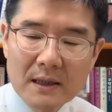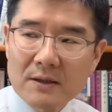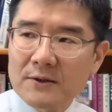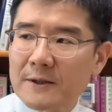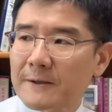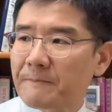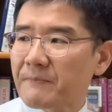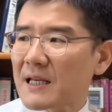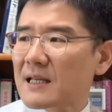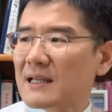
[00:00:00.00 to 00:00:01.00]
So
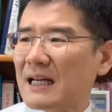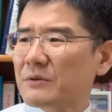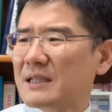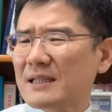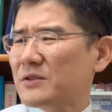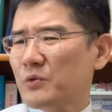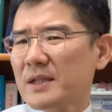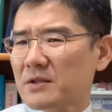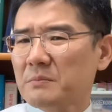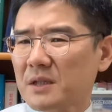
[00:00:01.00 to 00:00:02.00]
now this
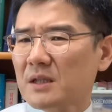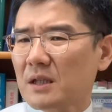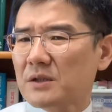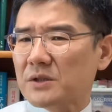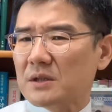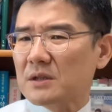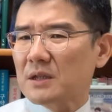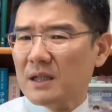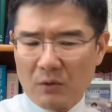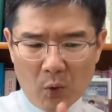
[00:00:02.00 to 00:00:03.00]
wisdom theology
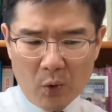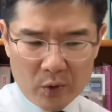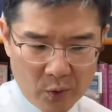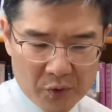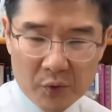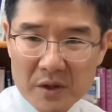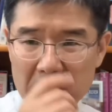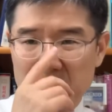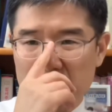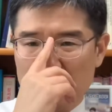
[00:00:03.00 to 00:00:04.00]
and all those
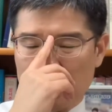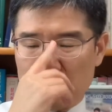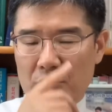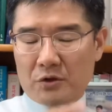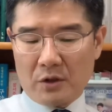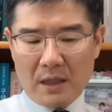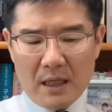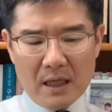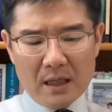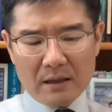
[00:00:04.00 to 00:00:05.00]
wisdom literature,
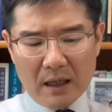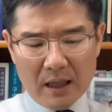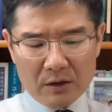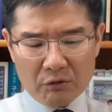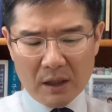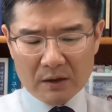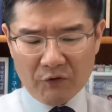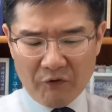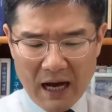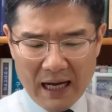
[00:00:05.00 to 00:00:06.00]
they are trying to
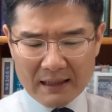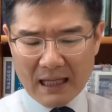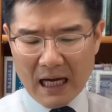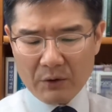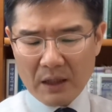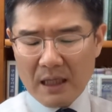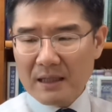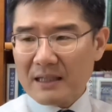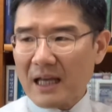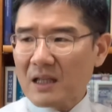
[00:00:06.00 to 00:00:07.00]
find out
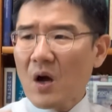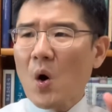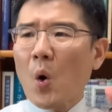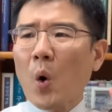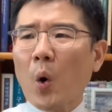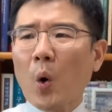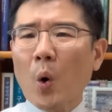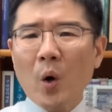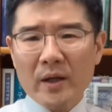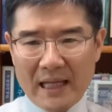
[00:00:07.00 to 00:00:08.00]
that
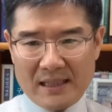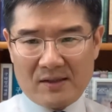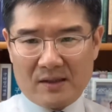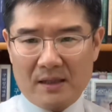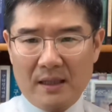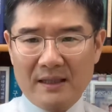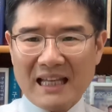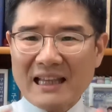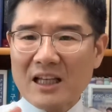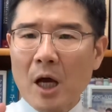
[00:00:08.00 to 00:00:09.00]
wholeness,
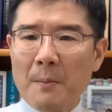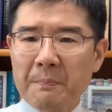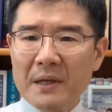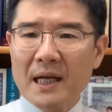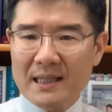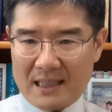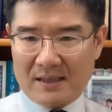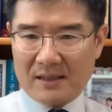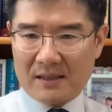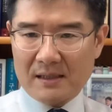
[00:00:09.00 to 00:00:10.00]
that
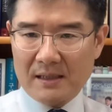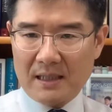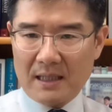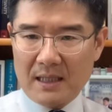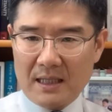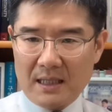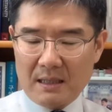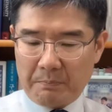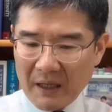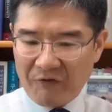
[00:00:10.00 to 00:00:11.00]
completeness
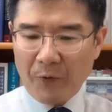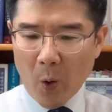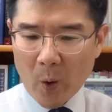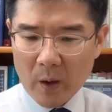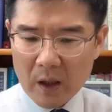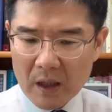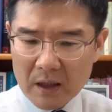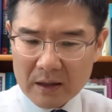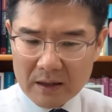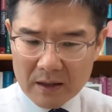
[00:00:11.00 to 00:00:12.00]
before
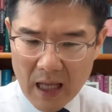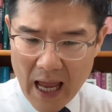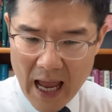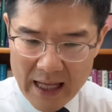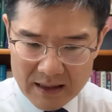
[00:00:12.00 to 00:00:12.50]
that